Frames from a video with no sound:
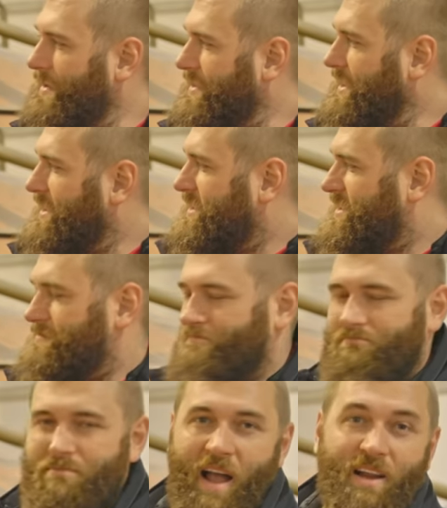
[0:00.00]
I think it's
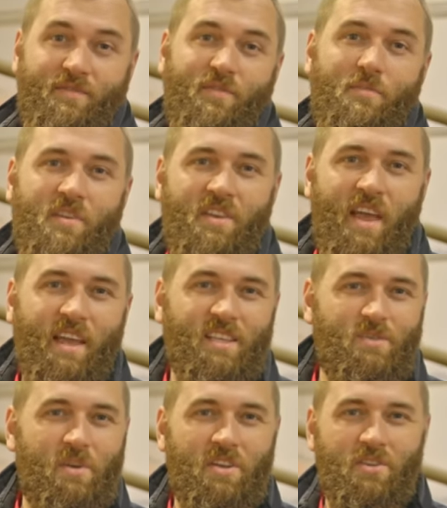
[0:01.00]
back from the
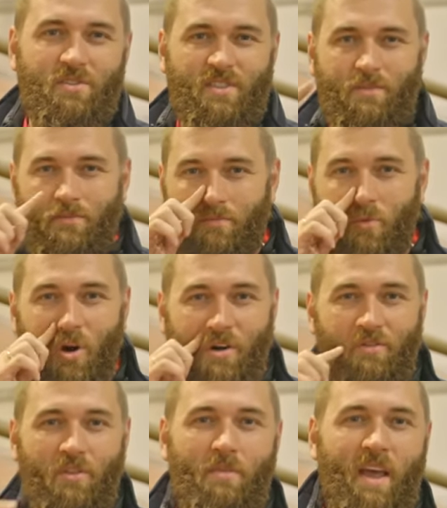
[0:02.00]
days when they used to work
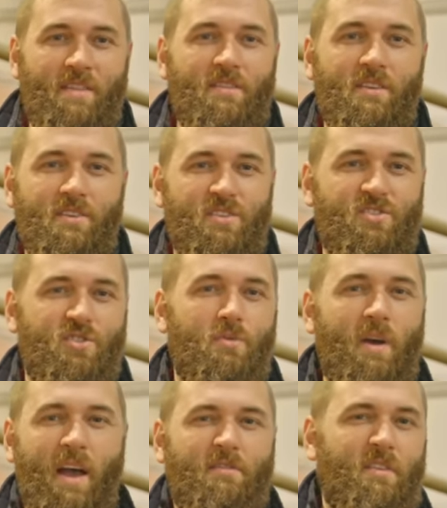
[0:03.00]
for the blend industry
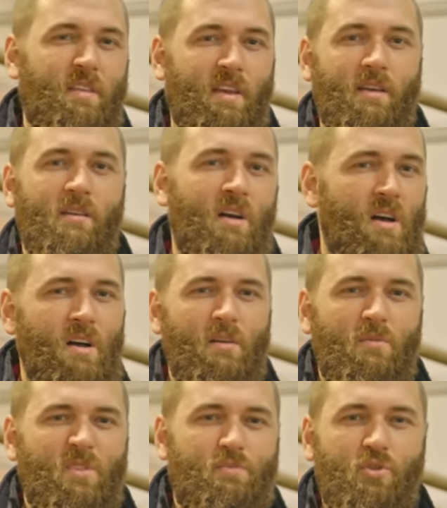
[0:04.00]
where everything
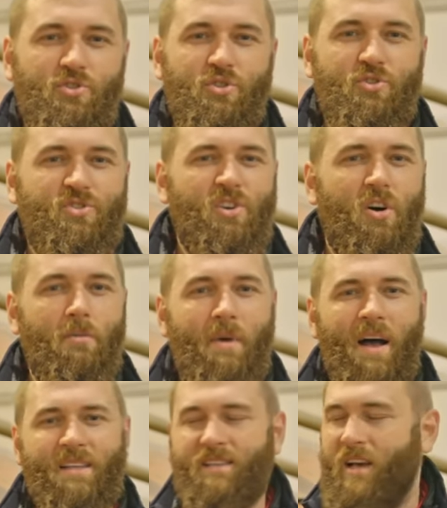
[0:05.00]
was produced en
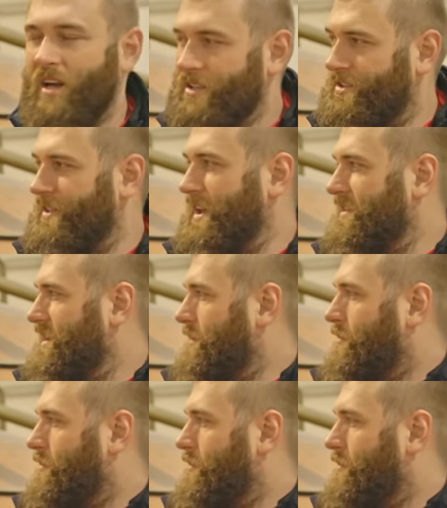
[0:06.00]
masse. Today they're